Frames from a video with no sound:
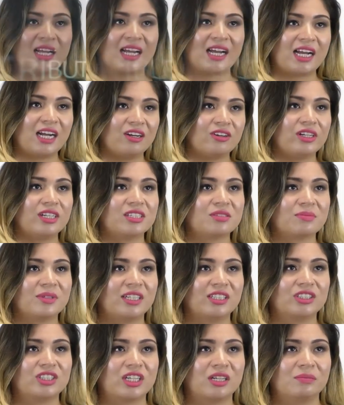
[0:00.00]
How has
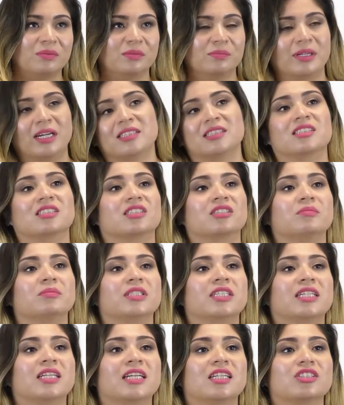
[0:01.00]
my job impacted the
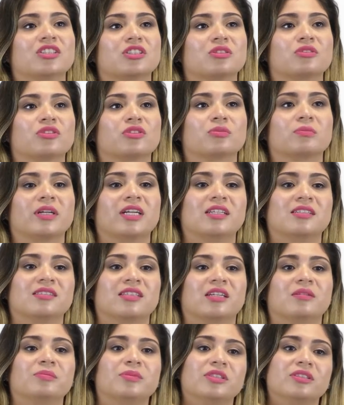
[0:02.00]
community? Just through my
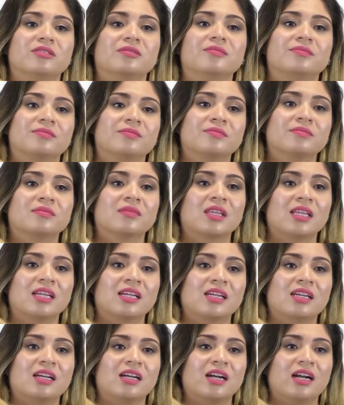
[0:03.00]
example.
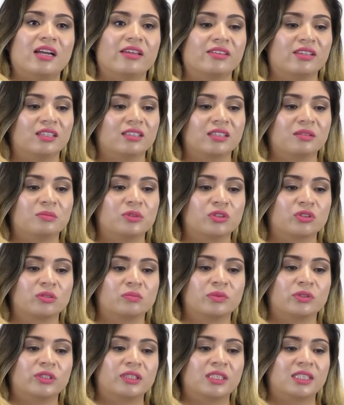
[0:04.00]
I think that most
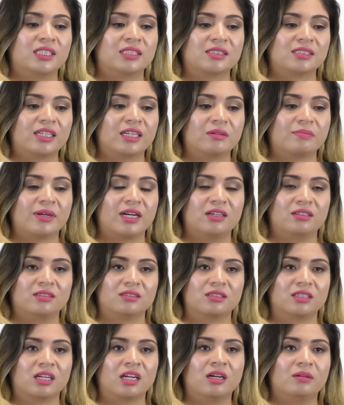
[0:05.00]
importantly, it's not
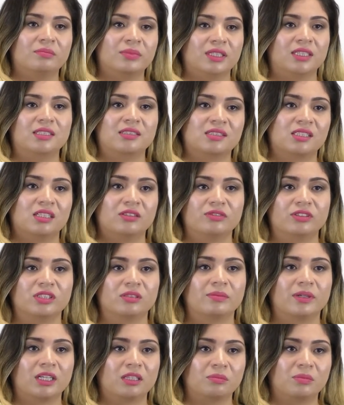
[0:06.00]
about the company itself, it's
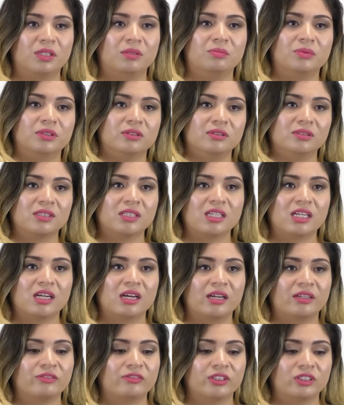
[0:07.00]
about the people.
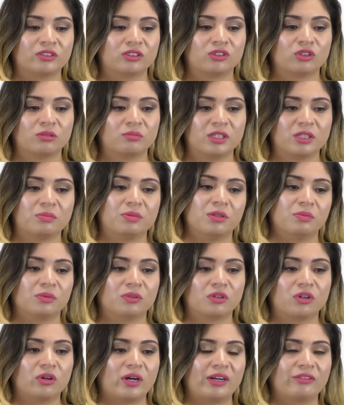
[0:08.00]
I feel so many people
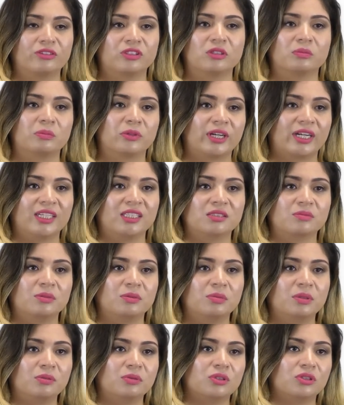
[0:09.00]
go after the brands,
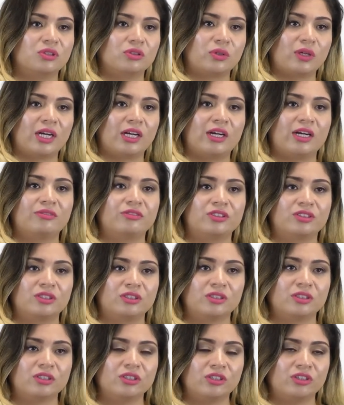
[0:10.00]
but people don't go
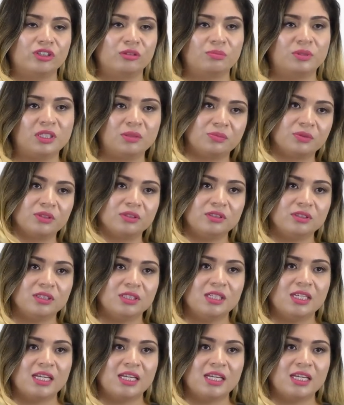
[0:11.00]
after the people.